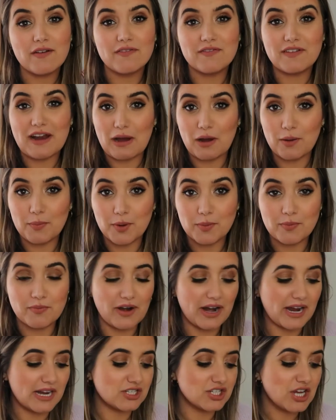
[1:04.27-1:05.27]
flower bomb
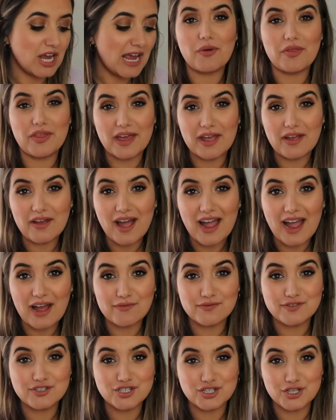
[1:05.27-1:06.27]
range here I
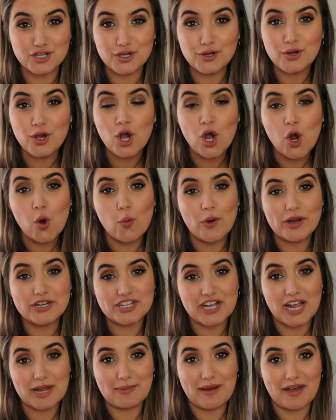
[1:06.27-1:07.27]
have Dew which
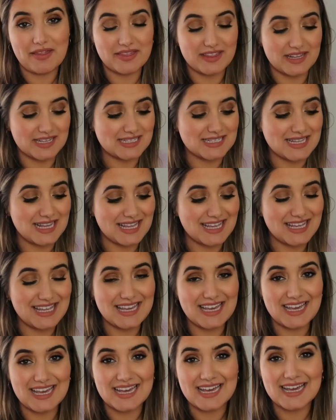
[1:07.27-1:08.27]
came out this
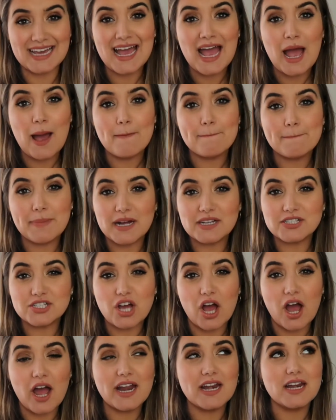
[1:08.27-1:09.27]
year but
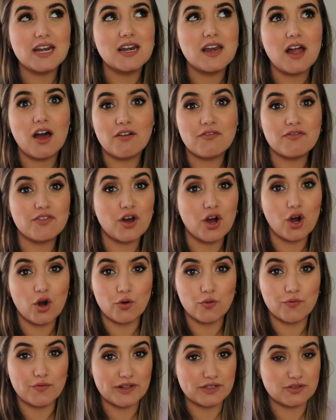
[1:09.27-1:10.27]
I love the
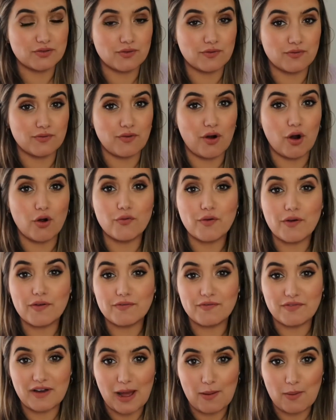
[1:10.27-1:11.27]
whole Victor and Rolf
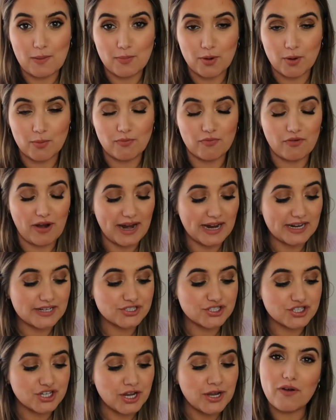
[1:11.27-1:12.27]
flower bomb
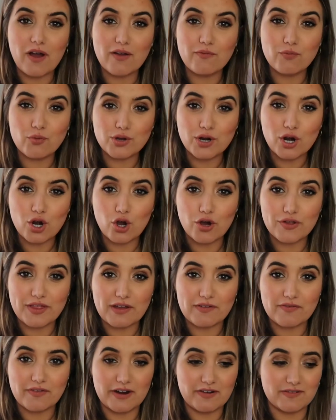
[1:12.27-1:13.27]
range I've worn a lot of
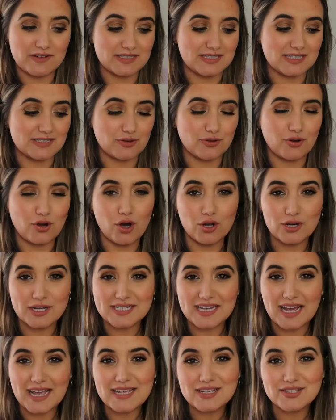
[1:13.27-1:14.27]
their fragrances on
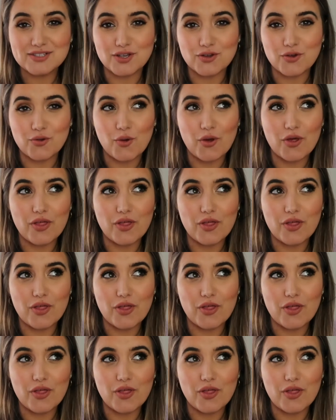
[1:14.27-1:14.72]
holiday so